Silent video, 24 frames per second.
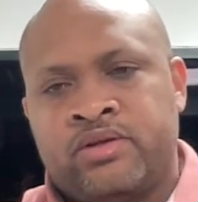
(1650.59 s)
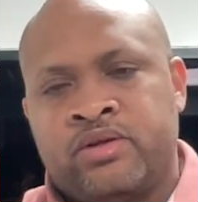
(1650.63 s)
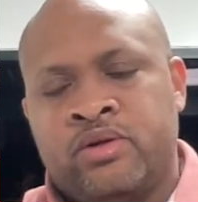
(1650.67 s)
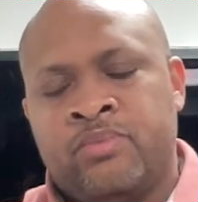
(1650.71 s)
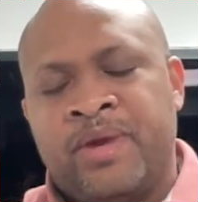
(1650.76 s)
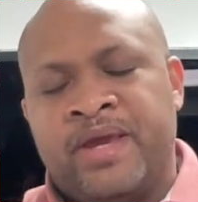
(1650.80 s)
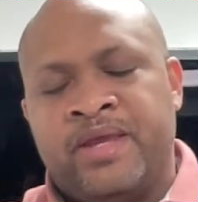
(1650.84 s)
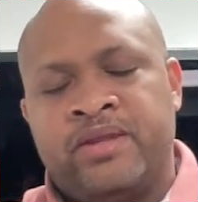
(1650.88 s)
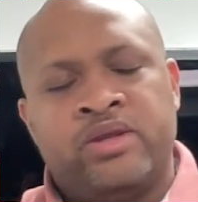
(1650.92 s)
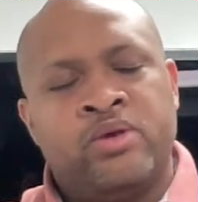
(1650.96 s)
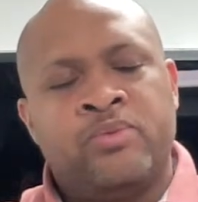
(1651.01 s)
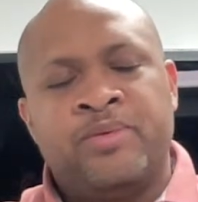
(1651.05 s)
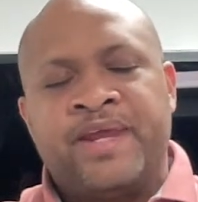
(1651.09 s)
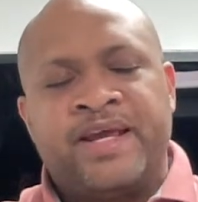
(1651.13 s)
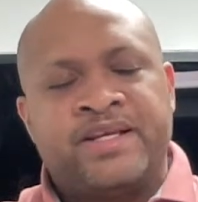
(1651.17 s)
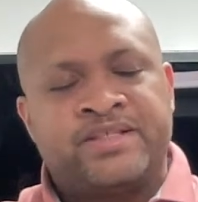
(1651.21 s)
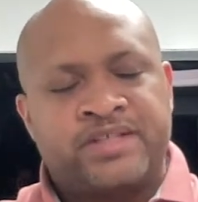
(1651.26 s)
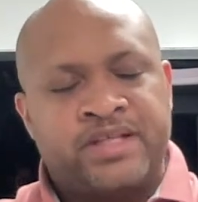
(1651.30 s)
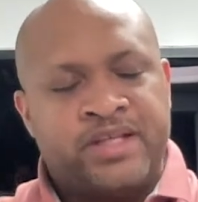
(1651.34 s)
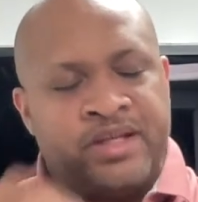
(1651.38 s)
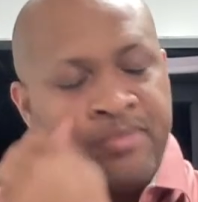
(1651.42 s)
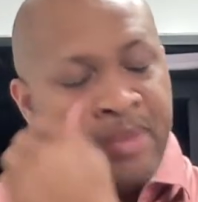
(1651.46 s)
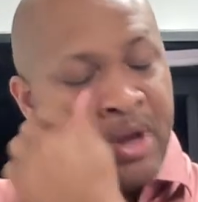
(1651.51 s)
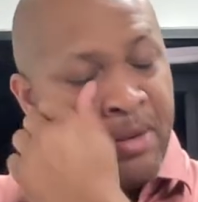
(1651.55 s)
You may not
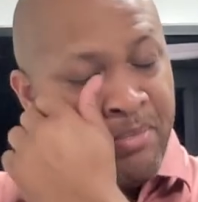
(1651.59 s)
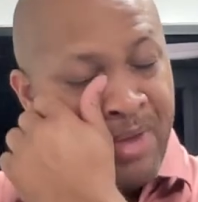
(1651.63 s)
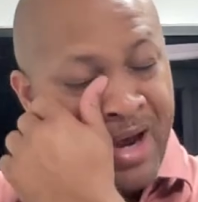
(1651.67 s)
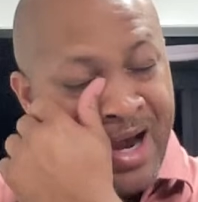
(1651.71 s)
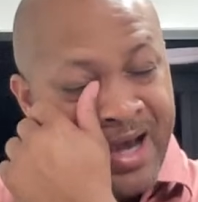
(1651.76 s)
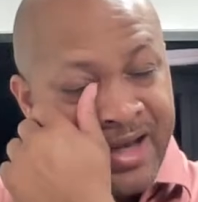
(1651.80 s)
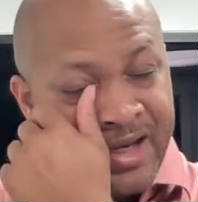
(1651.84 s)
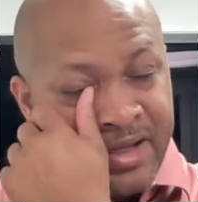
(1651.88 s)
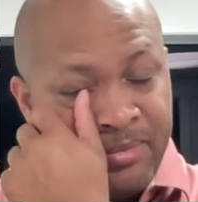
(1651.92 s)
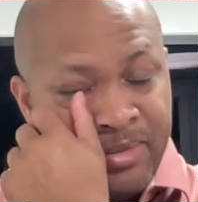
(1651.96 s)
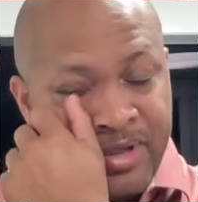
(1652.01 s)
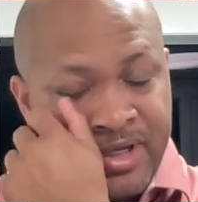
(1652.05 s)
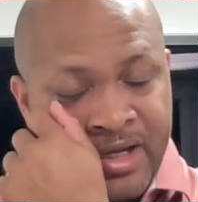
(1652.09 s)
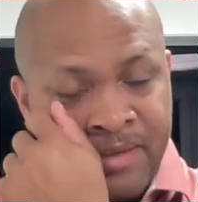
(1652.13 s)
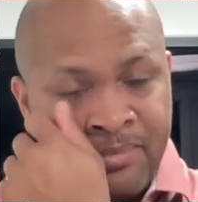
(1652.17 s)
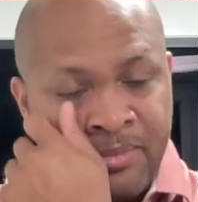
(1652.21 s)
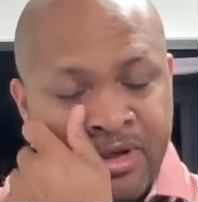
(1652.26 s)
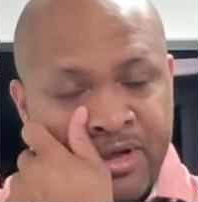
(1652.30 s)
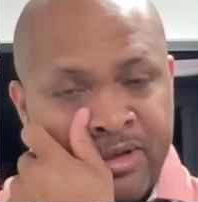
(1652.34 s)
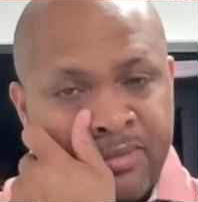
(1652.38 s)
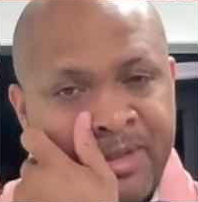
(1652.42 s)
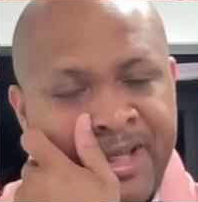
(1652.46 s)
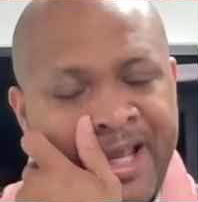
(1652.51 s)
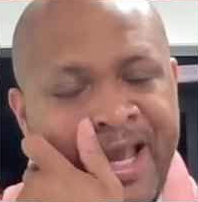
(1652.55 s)
see it in my body, but I'm
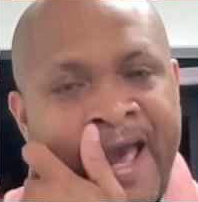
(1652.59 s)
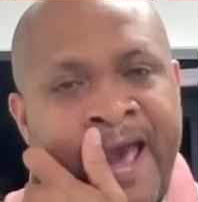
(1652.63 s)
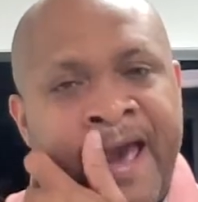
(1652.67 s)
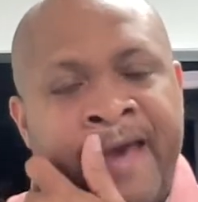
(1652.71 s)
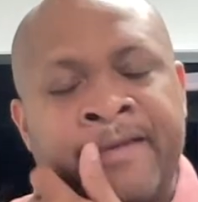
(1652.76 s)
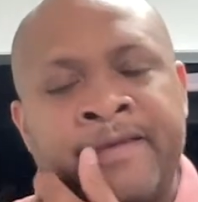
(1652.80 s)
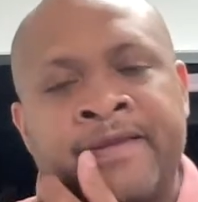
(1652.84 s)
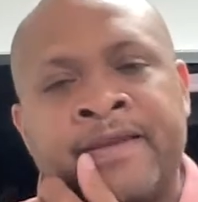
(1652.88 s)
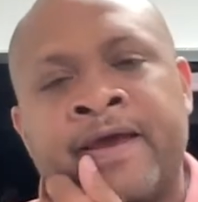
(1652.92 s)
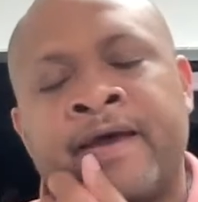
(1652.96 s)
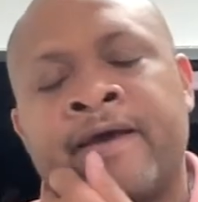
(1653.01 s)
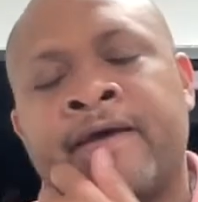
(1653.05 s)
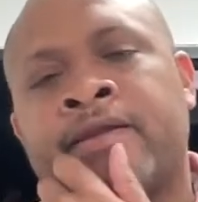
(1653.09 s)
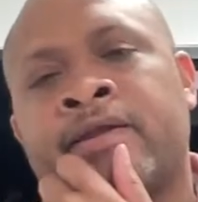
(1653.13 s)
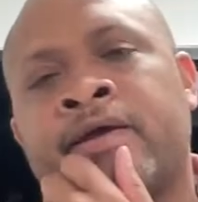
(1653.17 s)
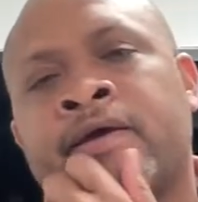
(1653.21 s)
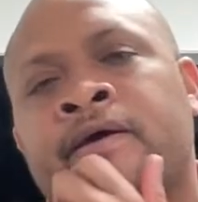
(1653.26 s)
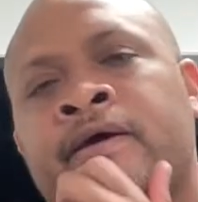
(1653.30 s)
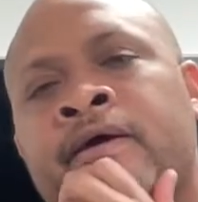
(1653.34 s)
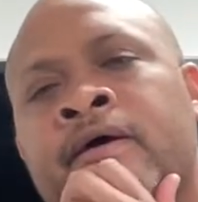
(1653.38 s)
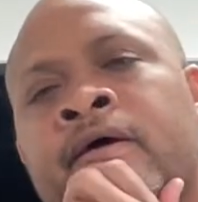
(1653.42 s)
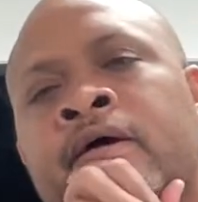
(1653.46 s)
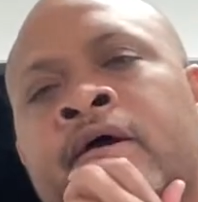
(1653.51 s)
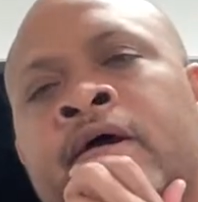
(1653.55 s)
going to be adding that,
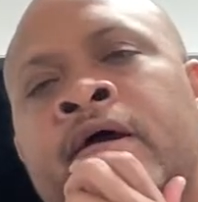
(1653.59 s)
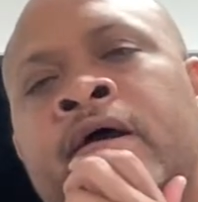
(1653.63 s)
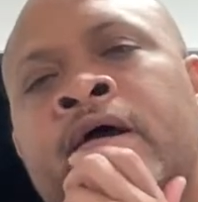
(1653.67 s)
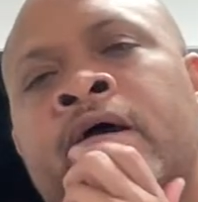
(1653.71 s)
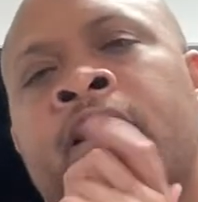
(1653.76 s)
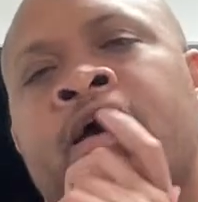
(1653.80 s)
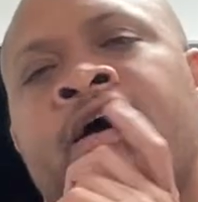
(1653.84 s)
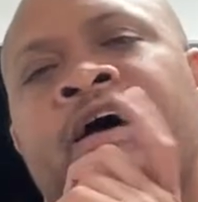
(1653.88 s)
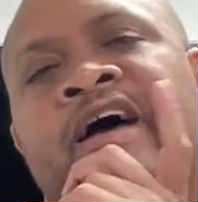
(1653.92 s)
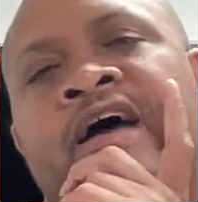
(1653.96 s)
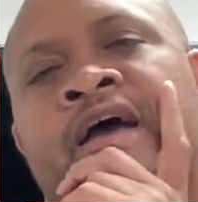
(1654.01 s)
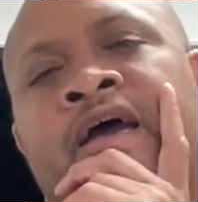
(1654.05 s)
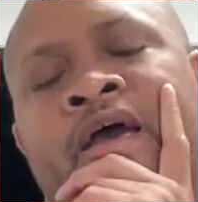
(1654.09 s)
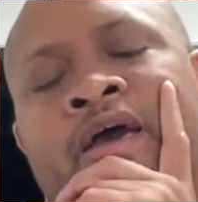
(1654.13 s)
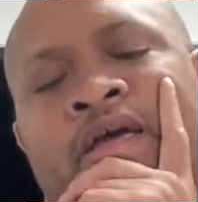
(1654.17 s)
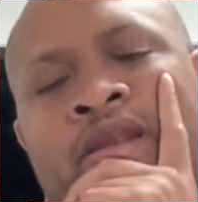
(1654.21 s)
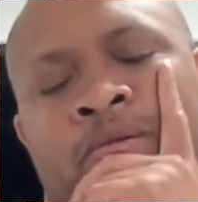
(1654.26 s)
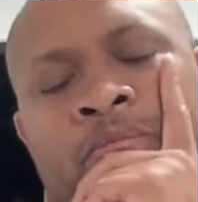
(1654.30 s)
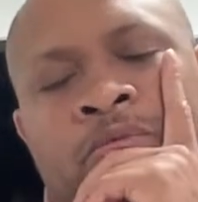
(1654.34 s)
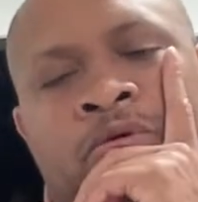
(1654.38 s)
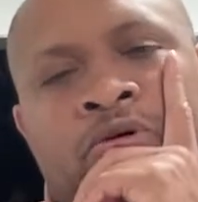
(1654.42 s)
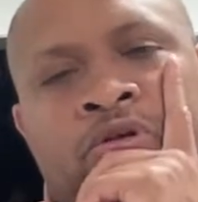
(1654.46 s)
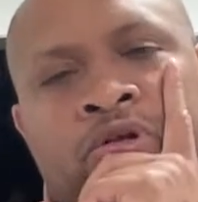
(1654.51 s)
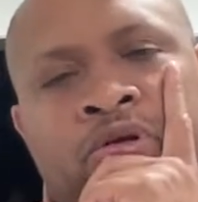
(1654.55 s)
and
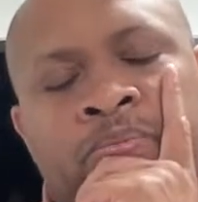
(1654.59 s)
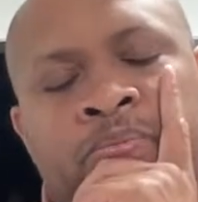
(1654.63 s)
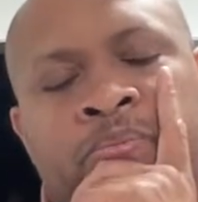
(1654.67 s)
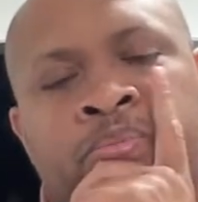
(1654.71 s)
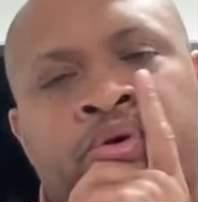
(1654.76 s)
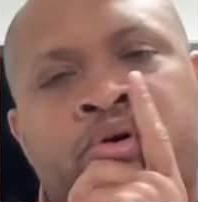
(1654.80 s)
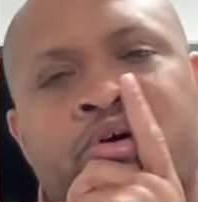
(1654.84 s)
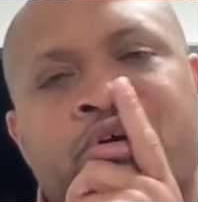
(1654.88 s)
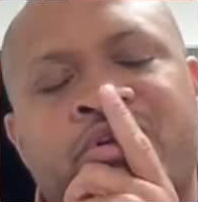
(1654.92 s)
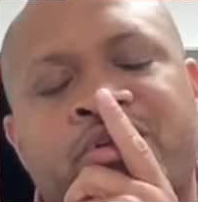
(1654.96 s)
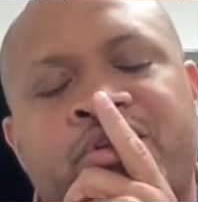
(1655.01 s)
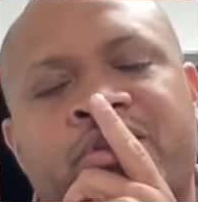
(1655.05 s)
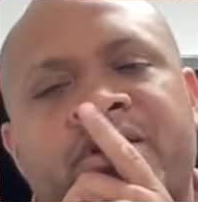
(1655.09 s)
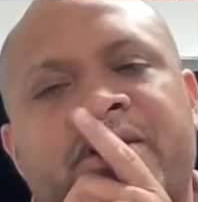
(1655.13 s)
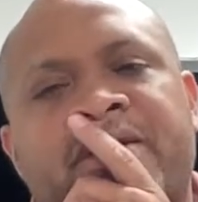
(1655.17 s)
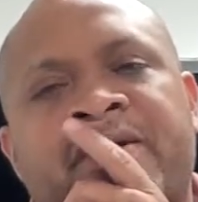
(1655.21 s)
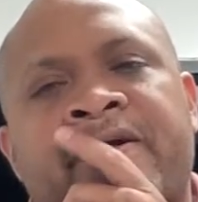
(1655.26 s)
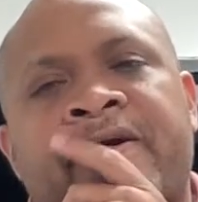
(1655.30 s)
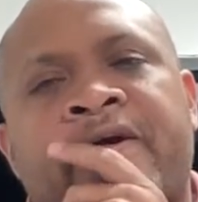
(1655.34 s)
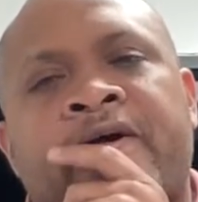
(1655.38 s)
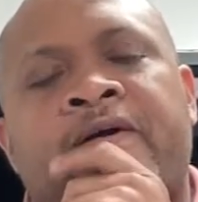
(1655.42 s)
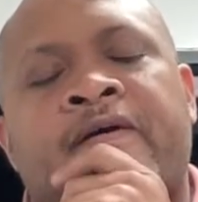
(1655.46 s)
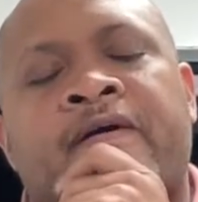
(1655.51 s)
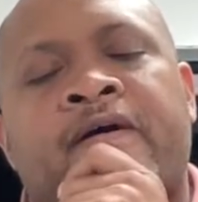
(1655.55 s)
I'm going to put it
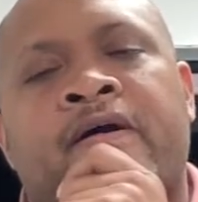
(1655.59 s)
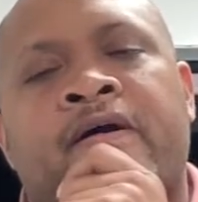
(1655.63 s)
there.